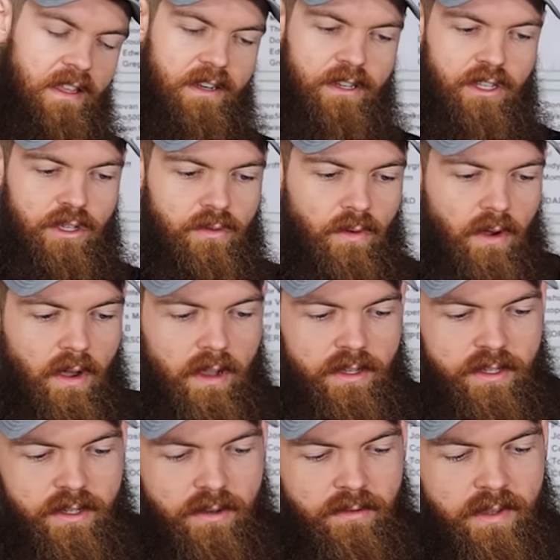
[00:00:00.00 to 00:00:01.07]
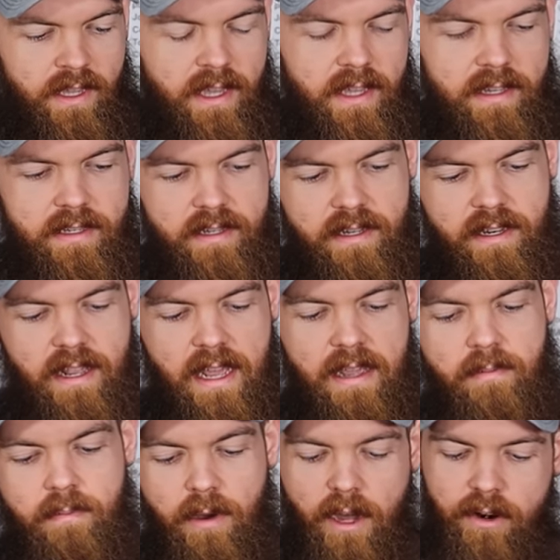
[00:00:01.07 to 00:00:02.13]
And then you also get
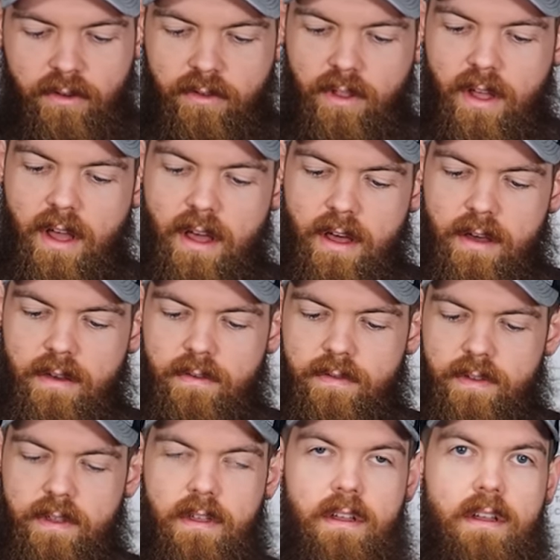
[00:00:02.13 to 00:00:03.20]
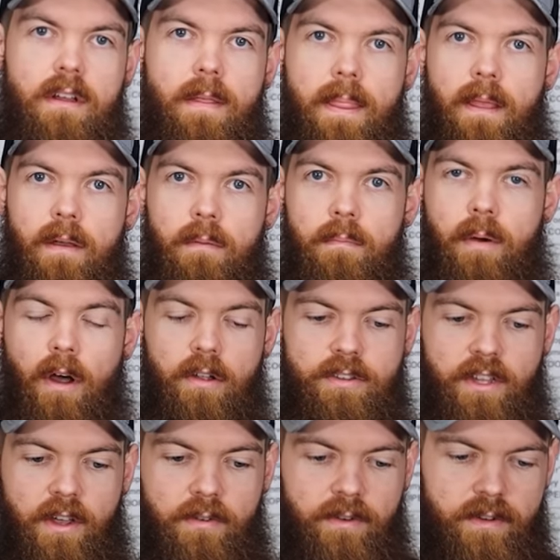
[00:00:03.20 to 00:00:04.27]
a bottle of
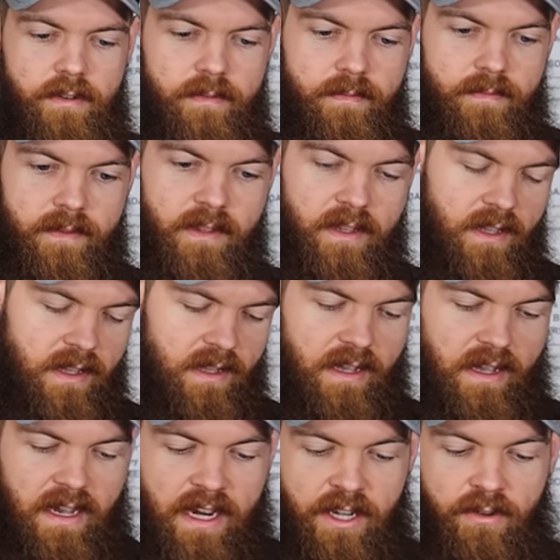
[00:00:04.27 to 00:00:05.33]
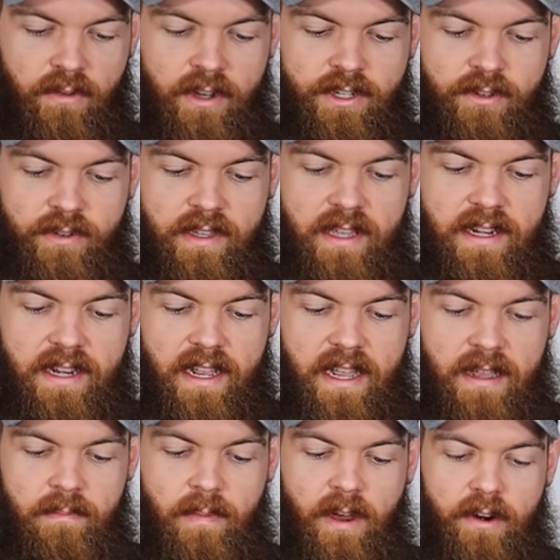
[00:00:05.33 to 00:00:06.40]
ball toner, and you also get
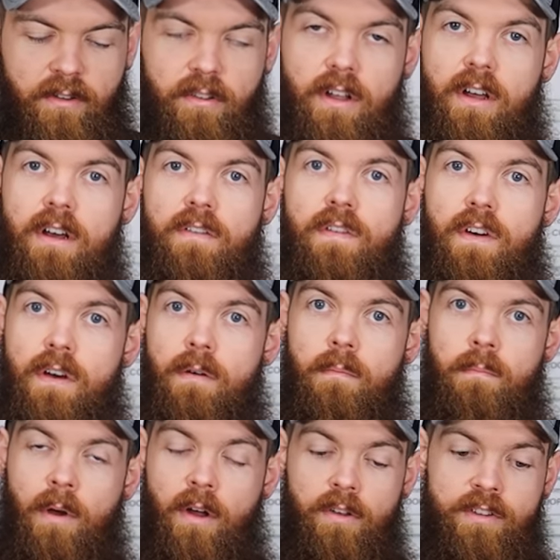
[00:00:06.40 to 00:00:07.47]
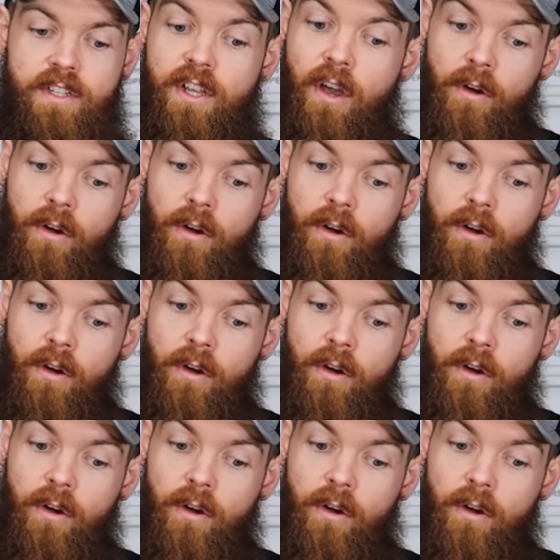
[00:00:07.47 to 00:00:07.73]
a bottle of ball